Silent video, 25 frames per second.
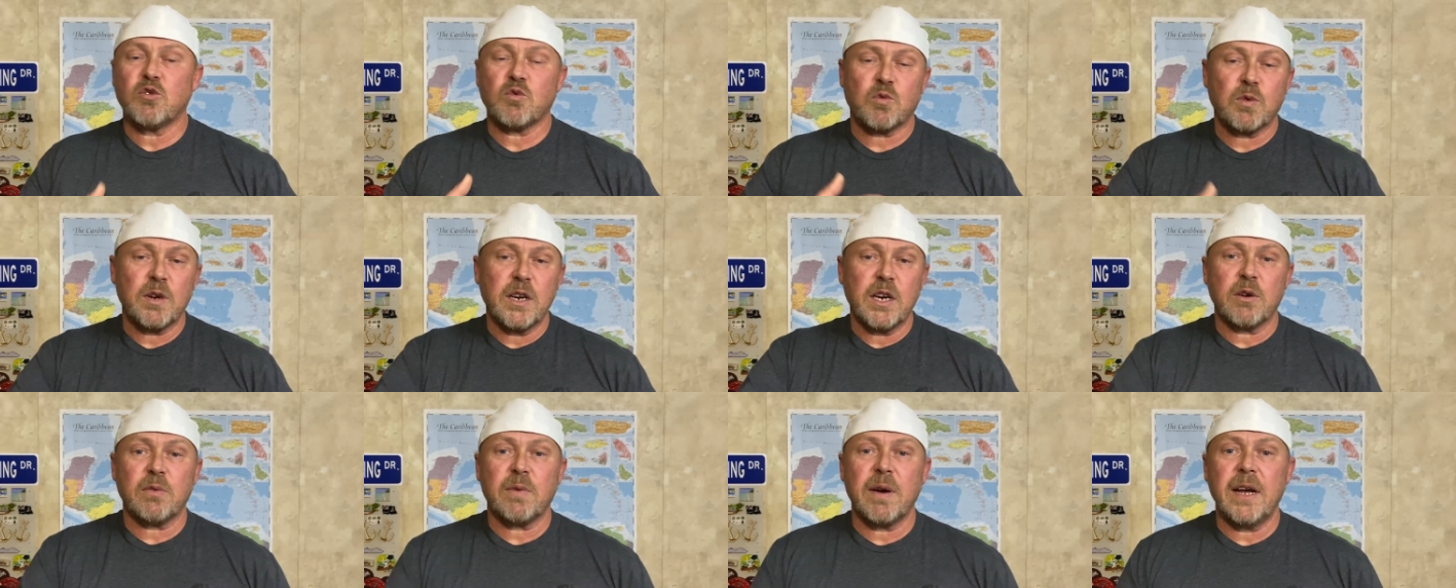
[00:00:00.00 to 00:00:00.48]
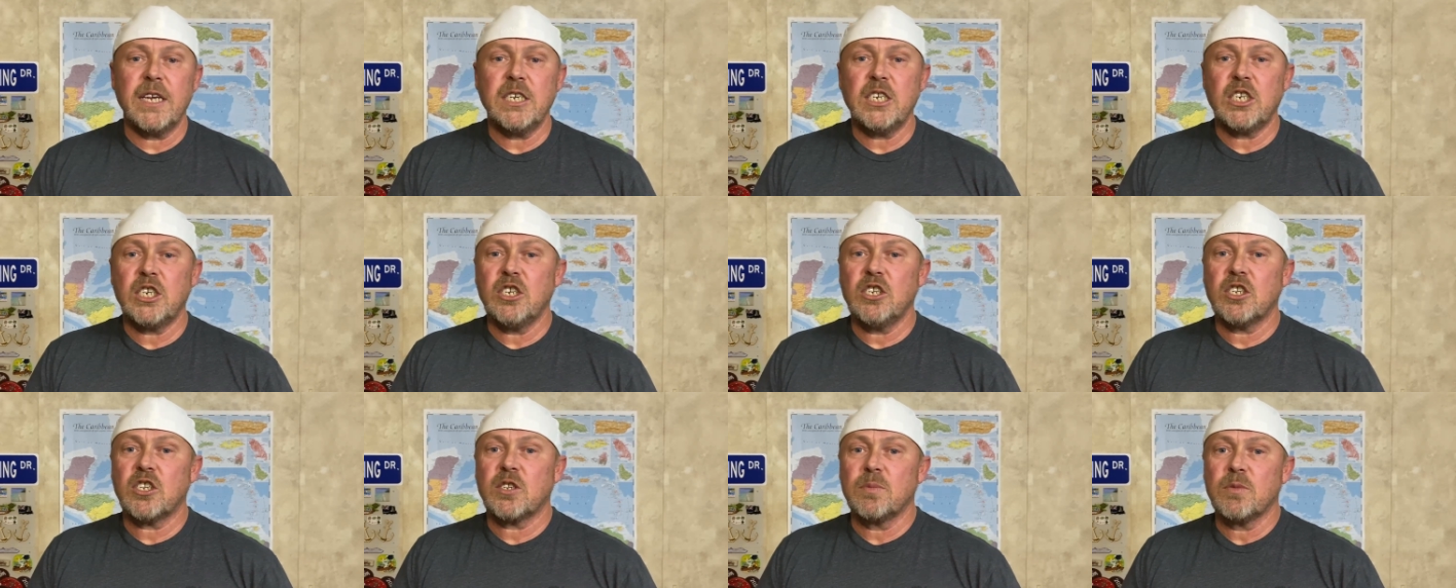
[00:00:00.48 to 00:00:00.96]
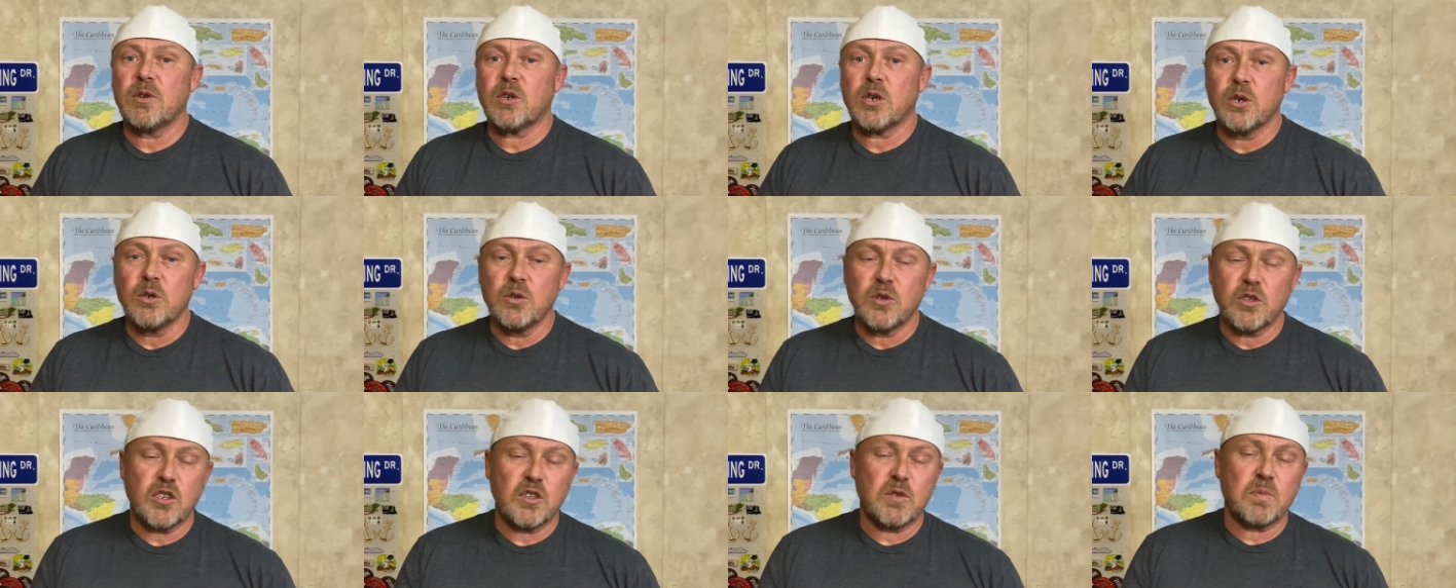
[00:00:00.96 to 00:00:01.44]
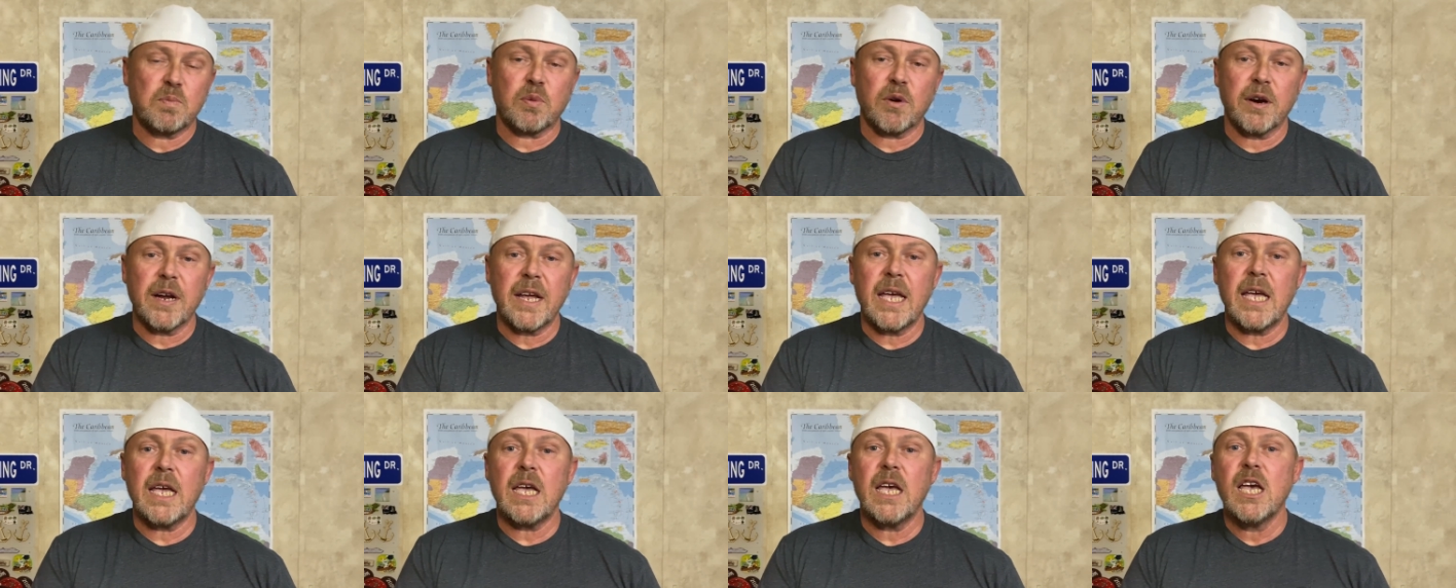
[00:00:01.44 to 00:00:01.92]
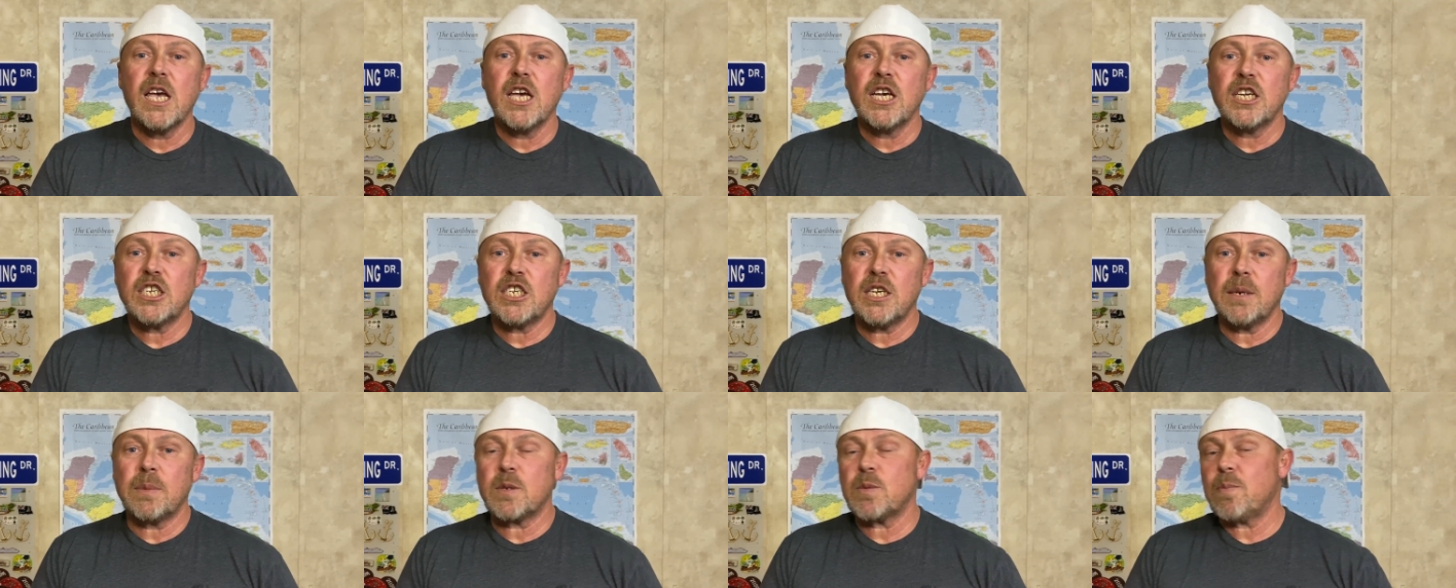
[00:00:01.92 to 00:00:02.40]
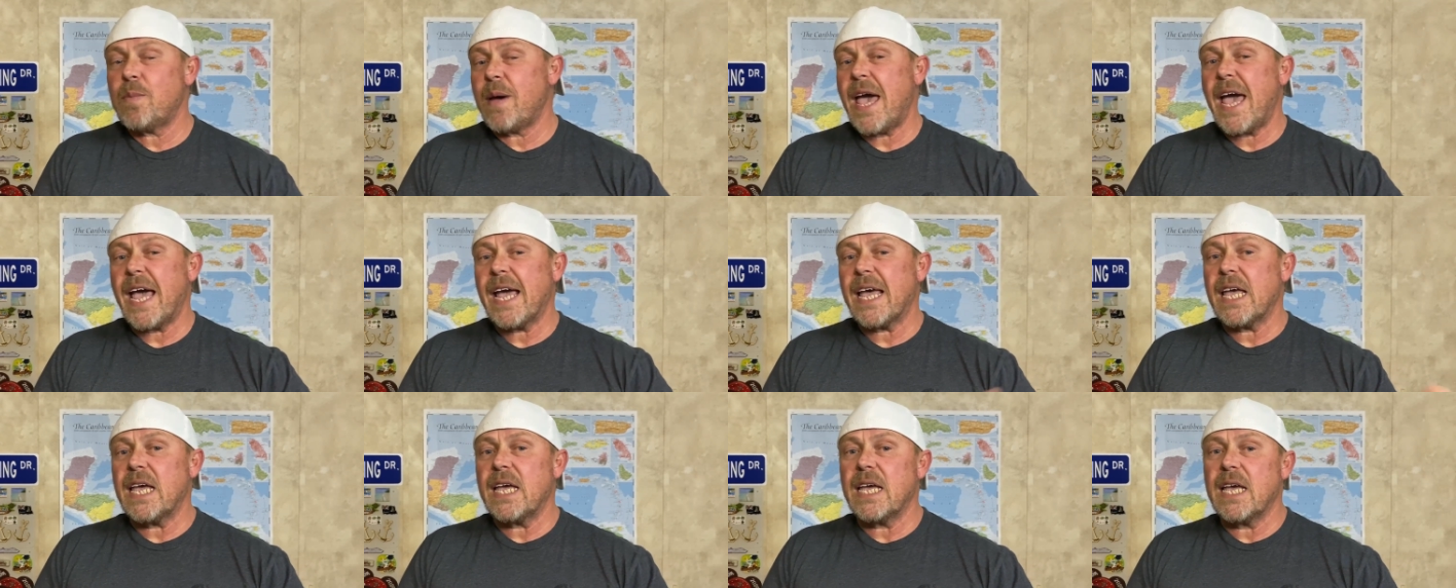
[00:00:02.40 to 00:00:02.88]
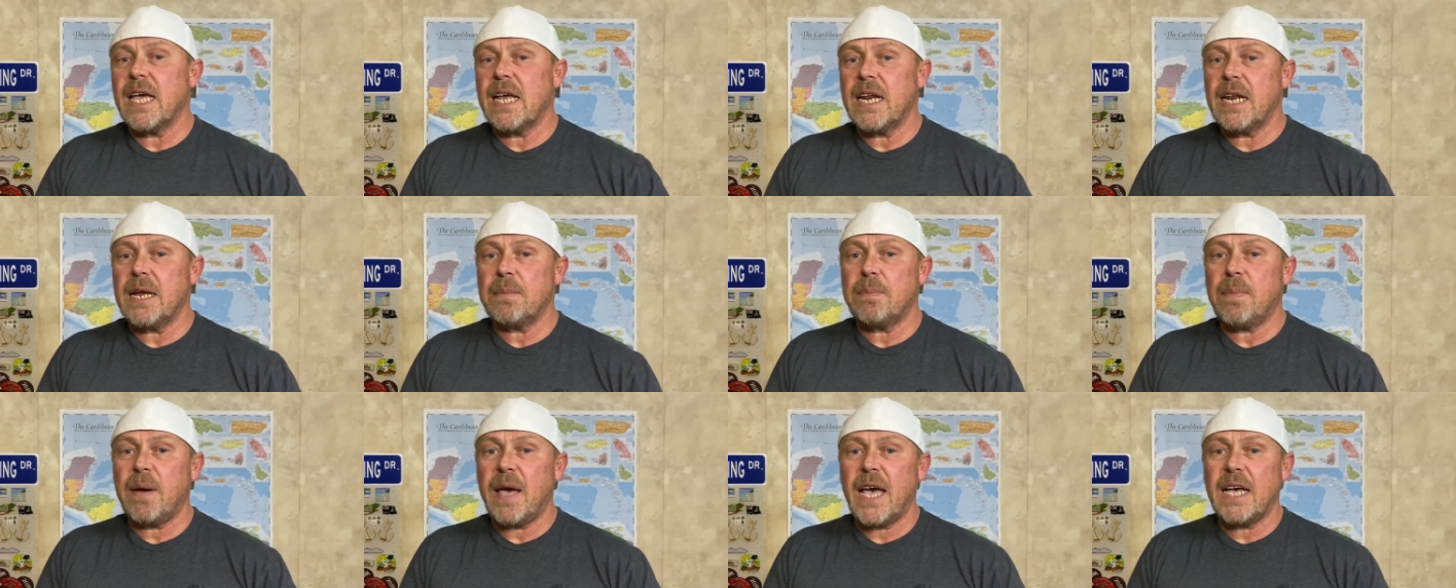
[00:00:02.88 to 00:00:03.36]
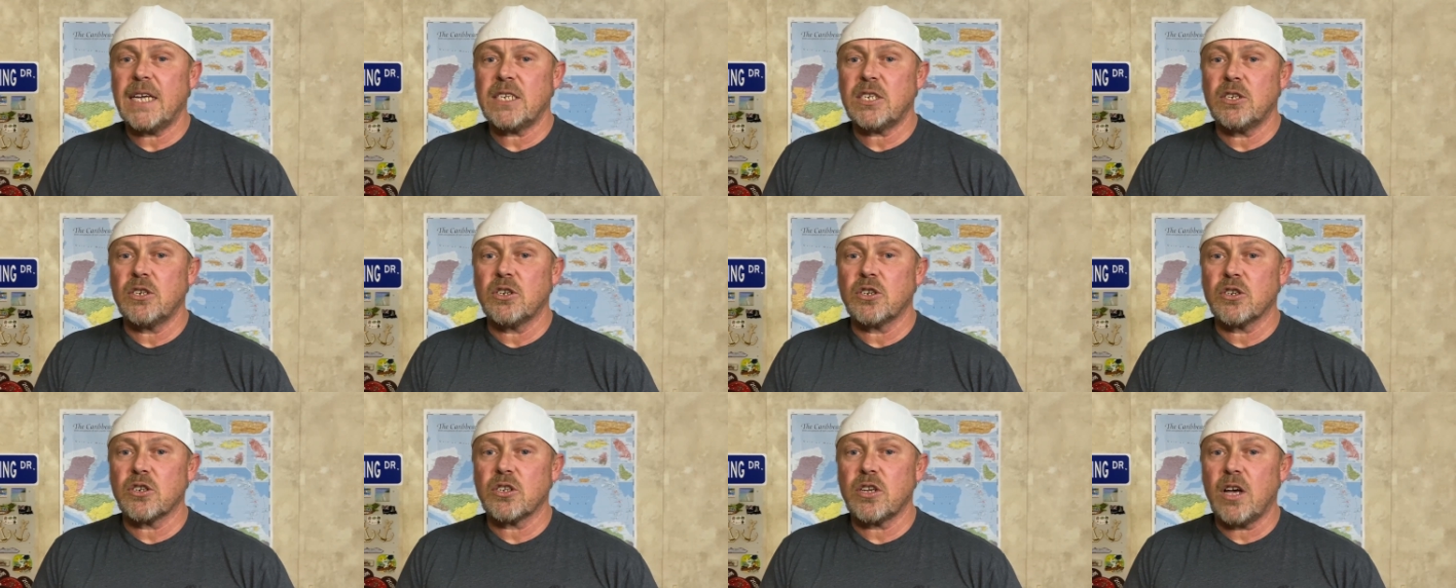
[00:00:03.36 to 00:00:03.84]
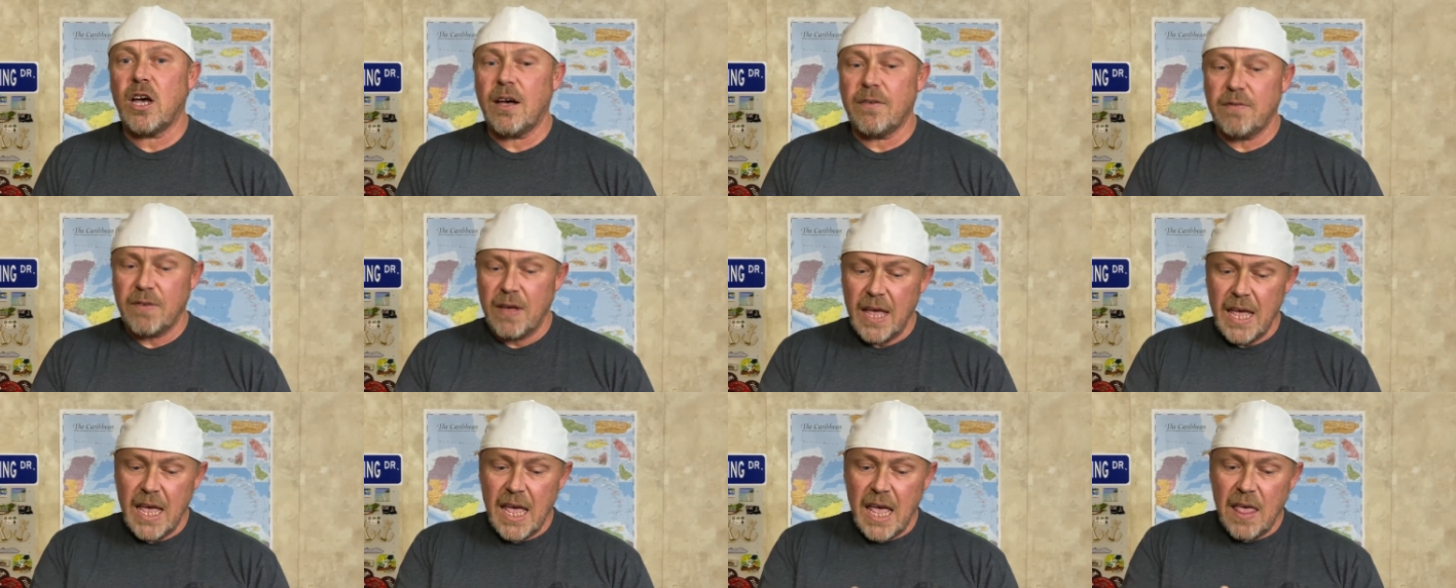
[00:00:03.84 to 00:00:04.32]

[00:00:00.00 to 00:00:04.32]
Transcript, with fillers: rearranging some cruises, bringing ships back, and getting passengers off,